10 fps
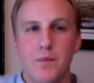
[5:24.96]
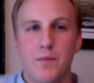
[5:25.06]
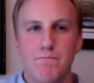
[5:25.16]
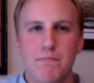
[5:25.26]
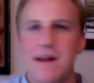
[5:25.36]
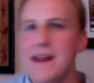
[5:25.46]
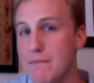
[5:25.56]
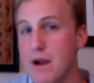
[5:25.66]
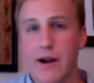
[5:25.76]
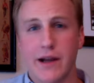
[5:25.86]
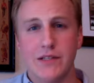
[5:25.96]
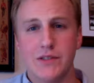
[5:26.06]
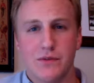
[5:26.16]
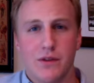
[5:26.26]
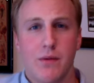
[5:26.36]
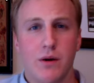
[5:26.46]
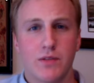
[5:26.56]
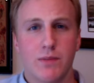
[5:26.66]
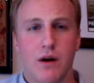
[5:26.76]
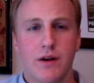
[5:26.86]
Many Americans, for the
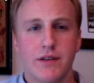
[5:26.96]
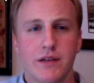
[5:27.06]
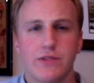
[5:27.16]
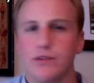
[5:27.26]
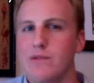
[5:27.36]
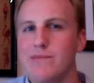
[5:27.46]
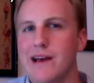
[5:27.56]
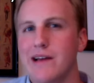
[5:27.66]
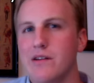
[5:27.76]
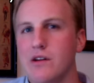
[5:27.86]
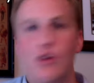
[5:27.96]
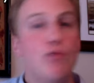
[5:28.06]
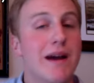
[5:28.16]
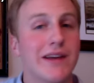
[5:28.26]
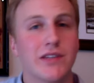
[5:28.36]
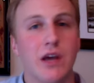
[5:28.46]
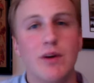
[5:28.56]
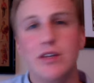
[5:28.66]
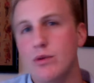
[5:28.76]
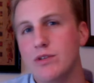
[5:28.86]
most part, assumed that New Mexico
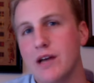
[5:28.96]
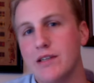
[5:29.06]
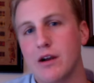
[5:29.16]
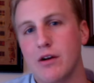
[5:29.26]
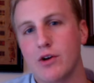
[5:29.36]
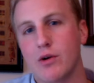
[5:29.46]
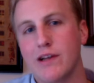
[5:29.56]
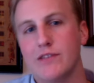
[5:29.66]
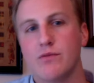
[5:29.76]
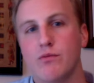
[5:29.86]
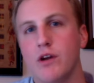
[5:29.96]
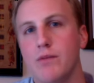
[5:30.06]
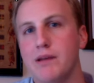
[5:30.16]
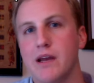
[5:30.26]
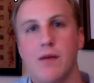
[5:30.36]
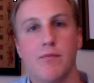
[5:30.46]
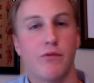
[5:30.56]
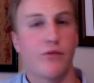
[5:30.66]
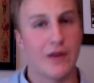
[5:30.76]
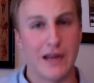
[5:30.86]
and Utah territories would become
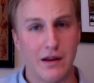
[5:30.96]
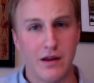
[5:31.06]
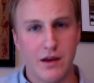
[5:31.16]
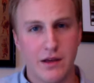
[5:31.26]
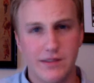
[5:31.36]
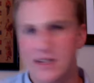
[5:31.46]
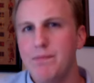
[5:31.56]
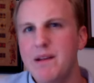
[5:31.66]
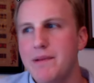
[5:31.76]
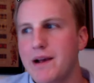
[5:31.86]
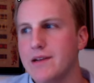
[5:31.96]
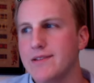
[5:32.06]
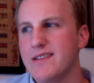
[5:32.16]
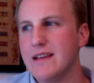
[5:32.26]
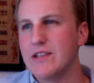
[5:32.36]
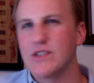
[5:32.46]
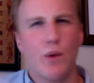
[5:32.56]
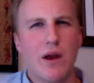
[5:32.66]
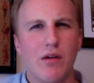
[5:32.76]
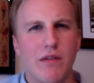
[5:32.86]
free, simply because the
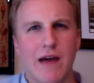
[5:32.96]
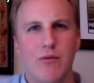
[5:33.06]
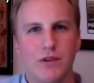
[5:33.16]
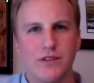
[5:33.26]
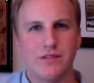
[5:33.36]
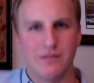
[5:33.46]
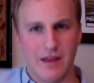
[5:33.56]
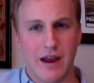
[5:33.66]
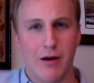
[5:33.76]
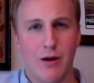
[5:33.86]
soil that was there